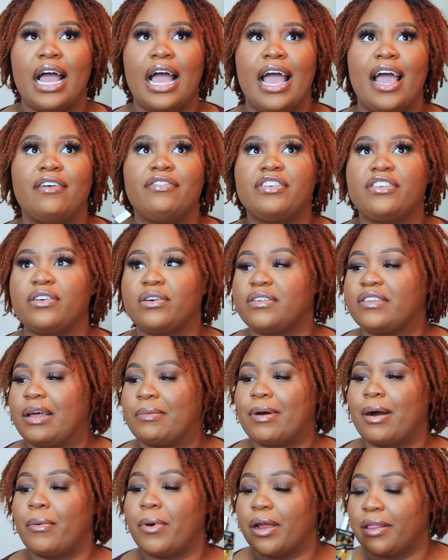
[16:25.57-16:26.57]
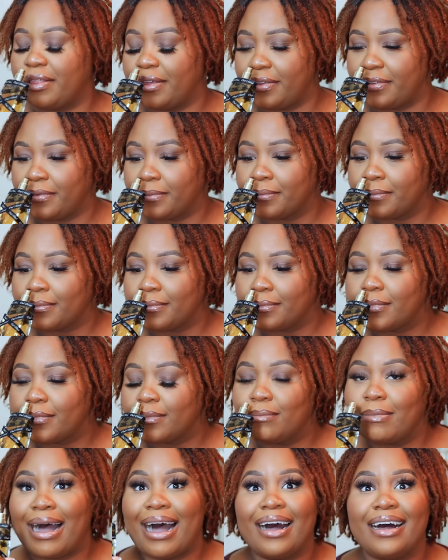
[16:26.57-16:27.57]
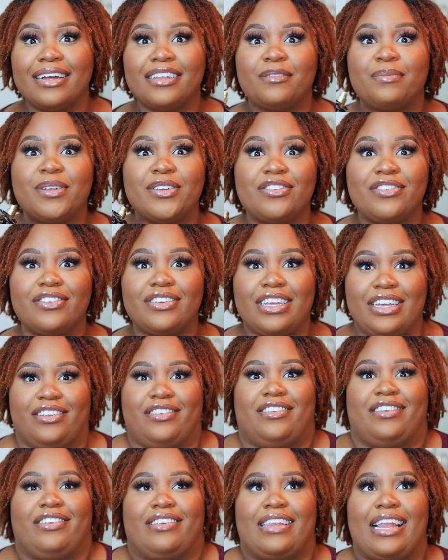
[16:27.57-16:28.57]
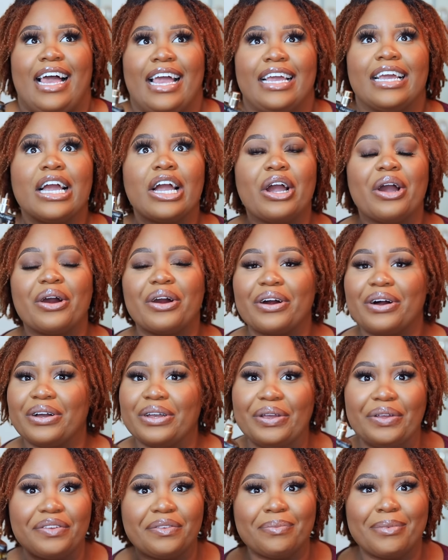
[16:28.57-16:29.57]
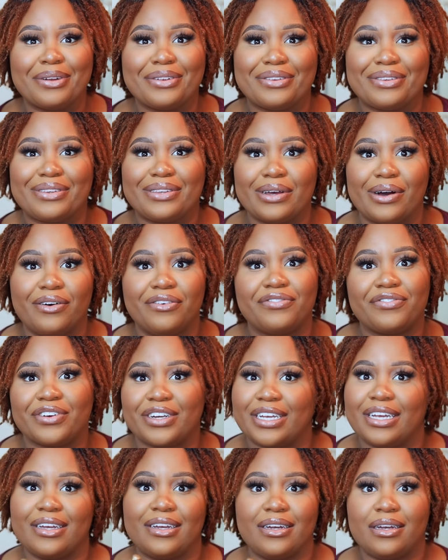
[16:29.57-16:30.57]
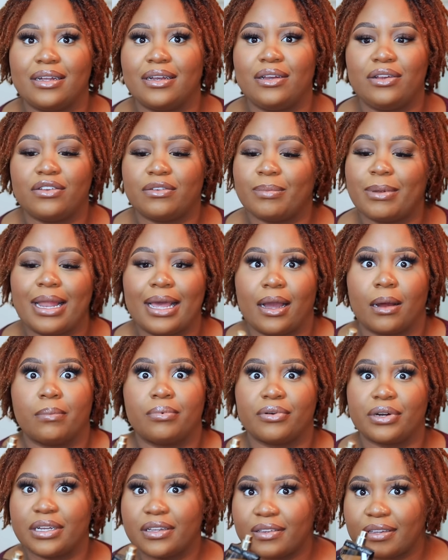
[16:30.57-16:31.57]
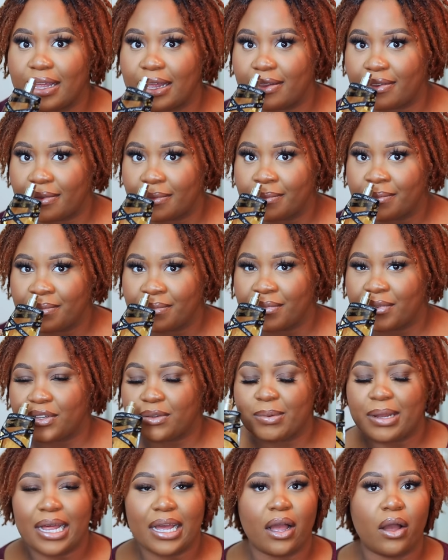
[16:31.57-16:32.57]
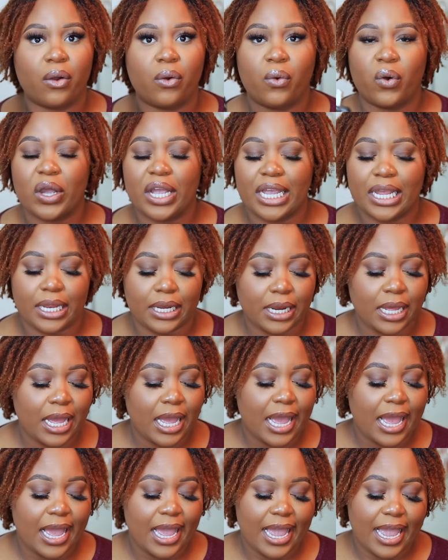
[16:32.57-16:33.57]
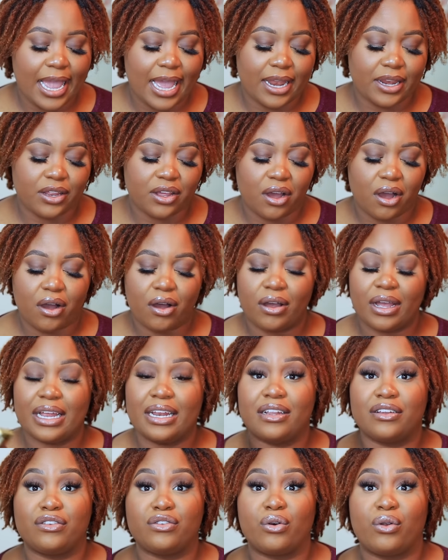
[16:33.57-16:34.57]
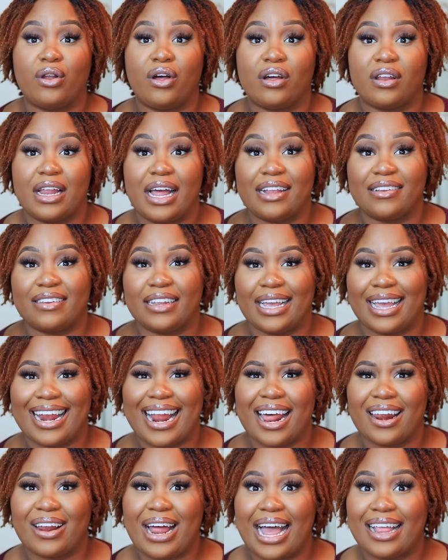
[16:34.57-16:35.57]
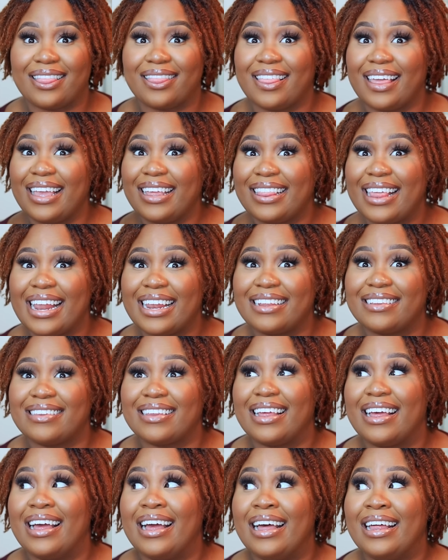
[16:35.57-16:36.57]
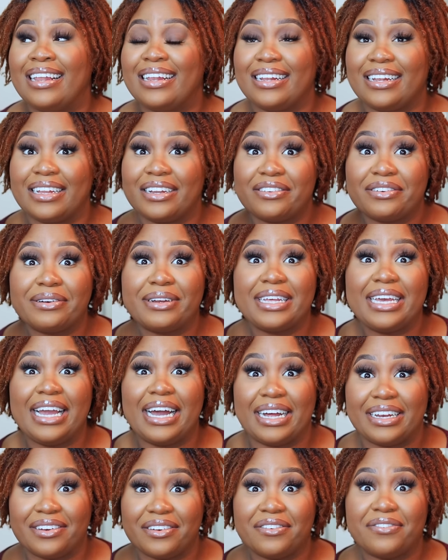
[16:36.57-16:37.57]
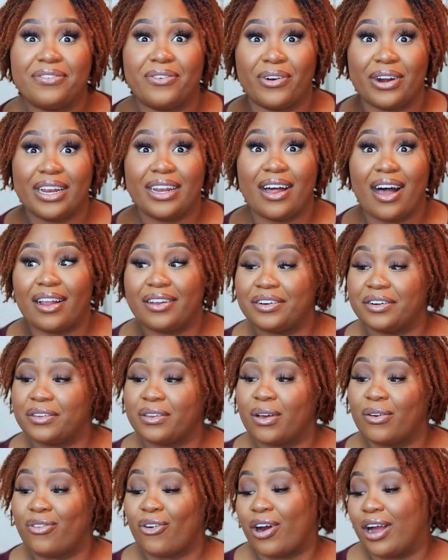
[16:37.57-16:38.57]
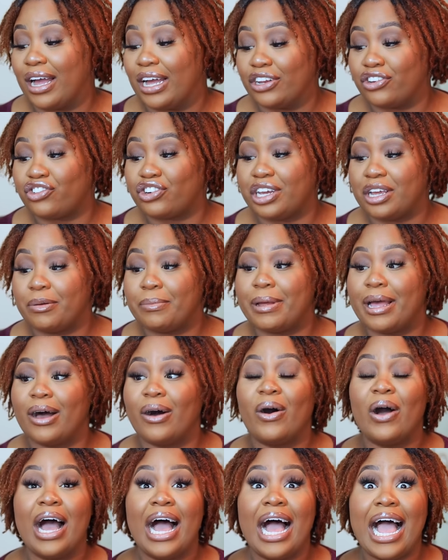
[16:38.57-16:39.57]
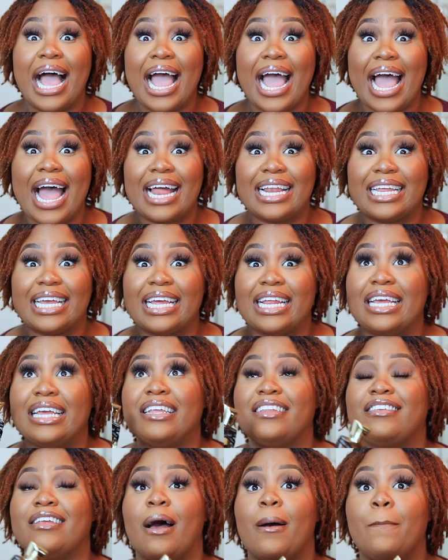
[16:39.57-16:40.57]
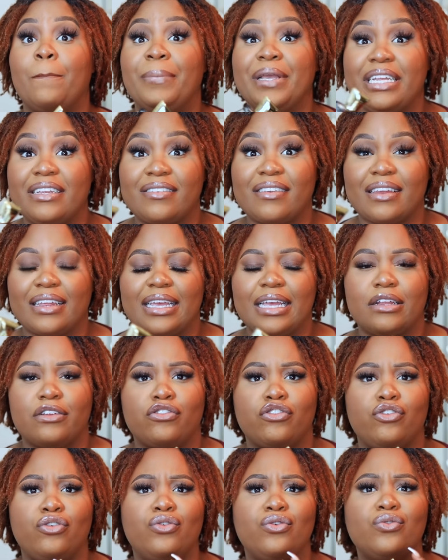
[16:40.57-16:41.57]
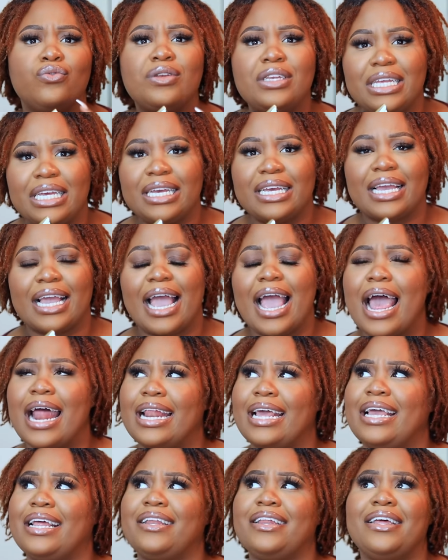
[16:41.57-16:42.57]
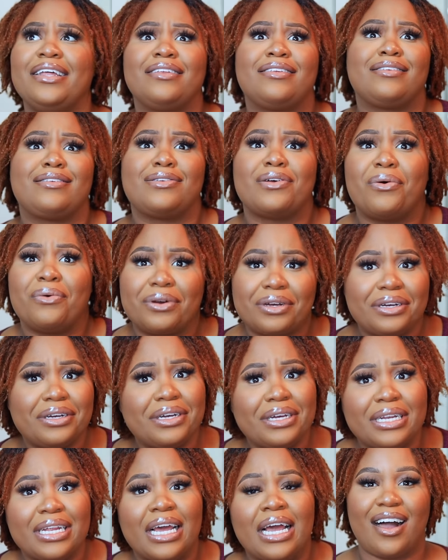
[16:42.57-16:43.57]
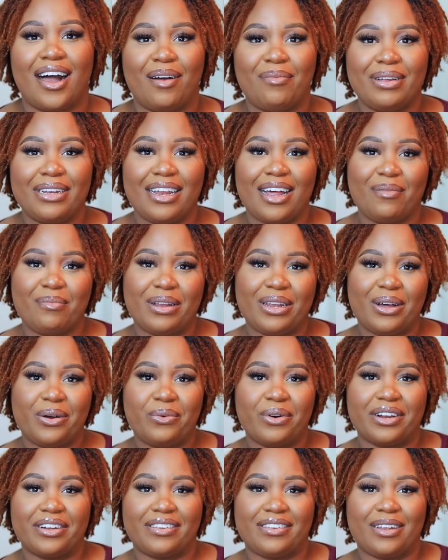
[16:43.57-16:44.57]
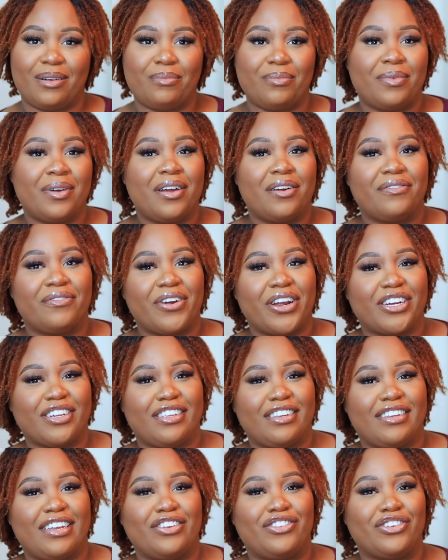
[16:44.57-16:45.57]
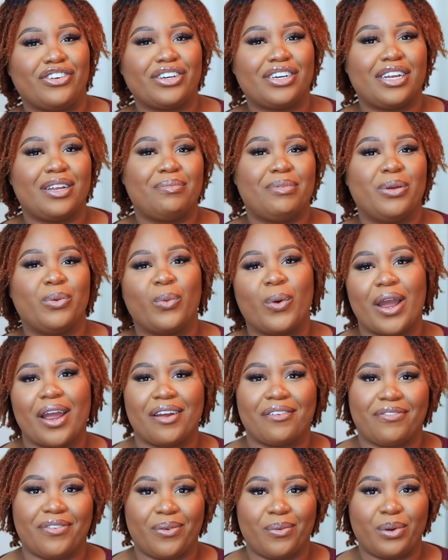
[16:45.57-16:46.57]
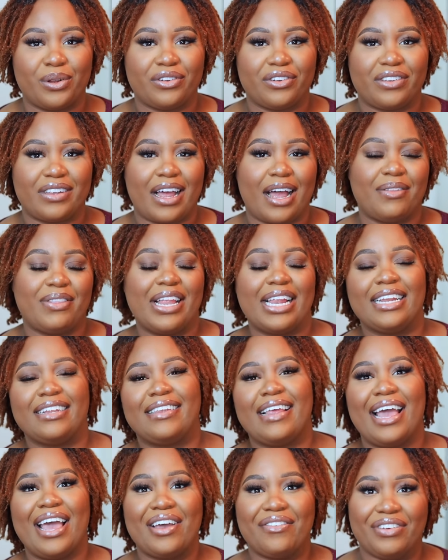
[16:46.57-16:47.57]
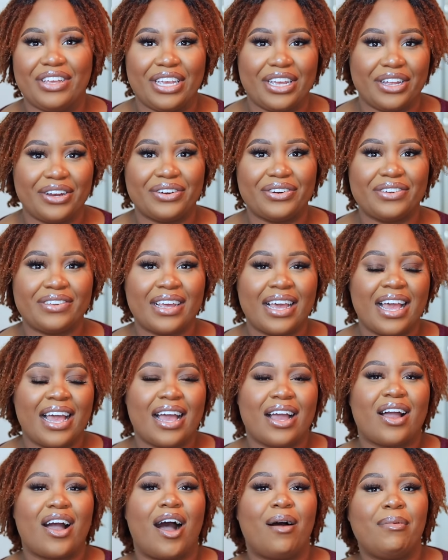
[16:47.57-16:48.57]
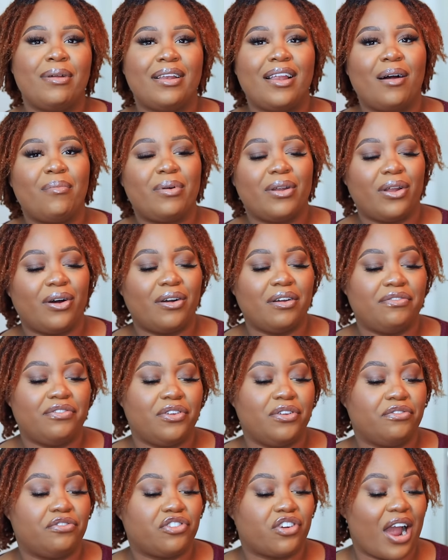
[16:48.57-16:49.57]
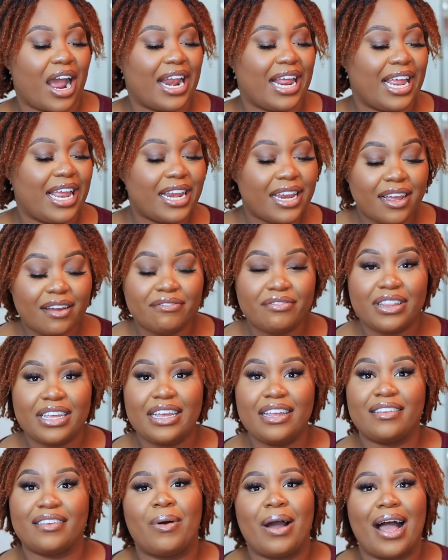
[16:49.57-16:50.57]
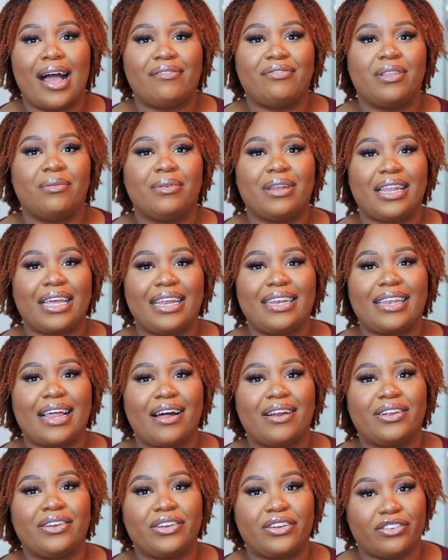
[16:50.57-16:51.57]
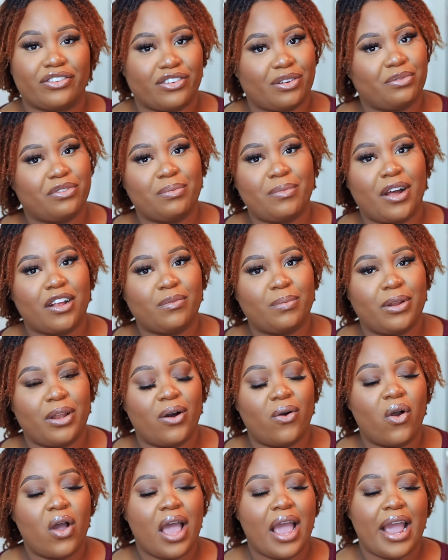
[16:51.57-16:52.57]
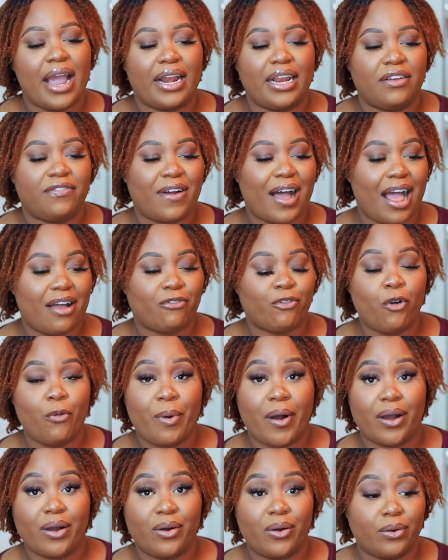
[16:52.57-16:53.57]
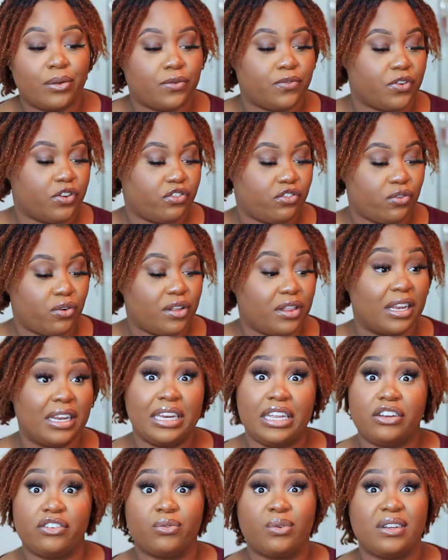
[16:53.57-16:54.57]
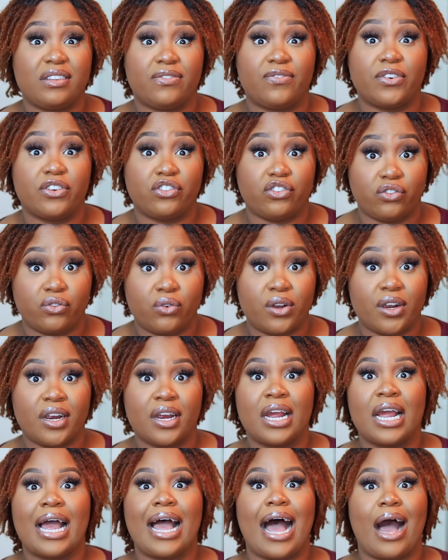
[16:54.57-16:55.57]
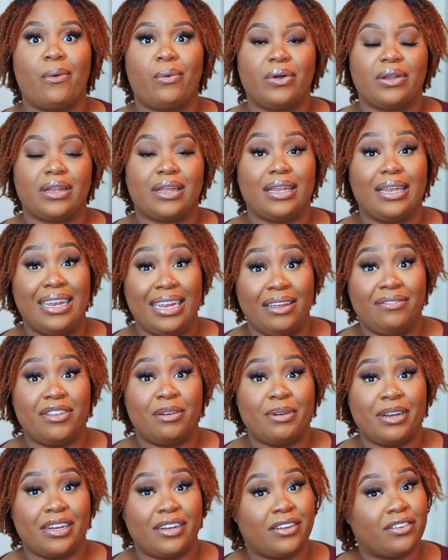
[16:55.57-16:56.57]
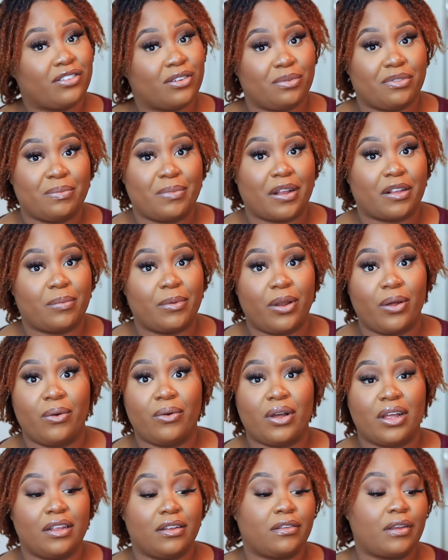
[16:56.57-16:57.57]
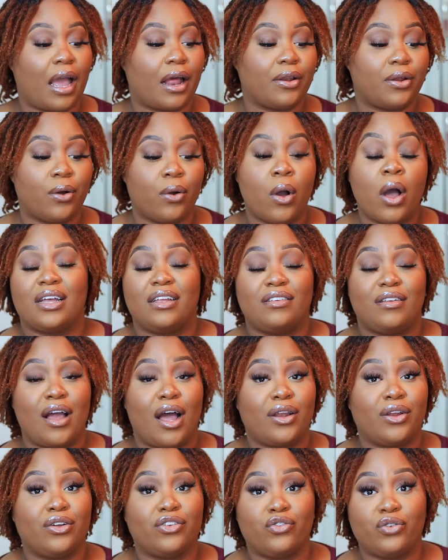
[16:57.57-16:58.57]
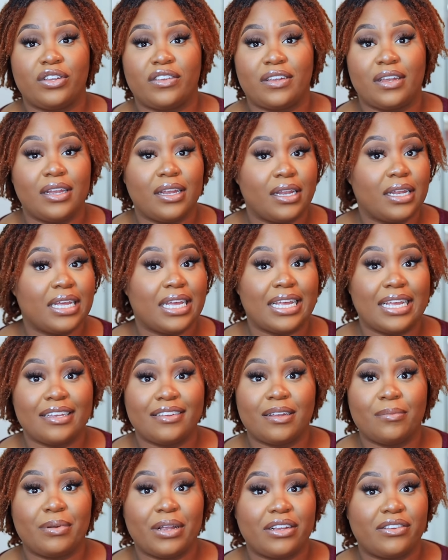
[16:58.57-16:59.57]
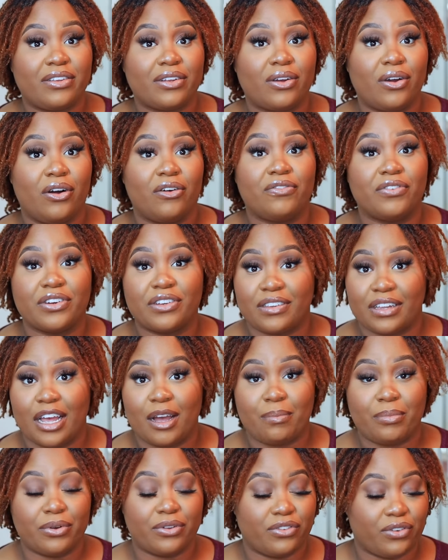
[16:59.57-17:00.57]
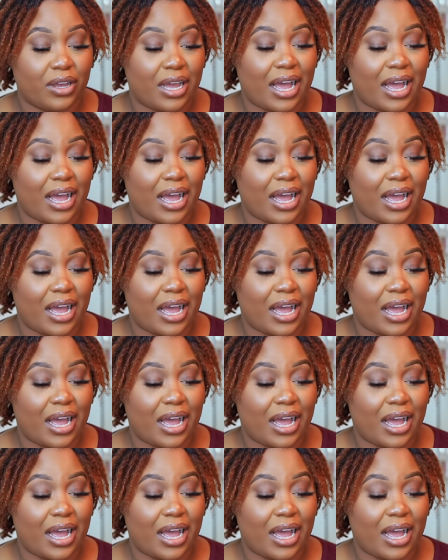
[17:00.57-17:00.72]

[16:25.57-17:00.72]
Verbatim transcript: Every single time I wear this, my husband is just like, girl, you smell so freaking good. You smell like a princess. You smell like a queen. And y'all, it is so long lasting. And I, I think that is literally under forty dollars for one hundred milliliters, and it is beastly, it's unique, and it is so good. Comment down below what are some fragrances that you're going to be wearing for wintertime that is heavy hitters. Comment down below if you've tried any of these. We'll have them linked down in the description box below, and if I have coupon codes for sure, the niche ones for sure, I will leave them in the description box below, because y'all know because y'all know Twisted Lily is the place to go for samples, you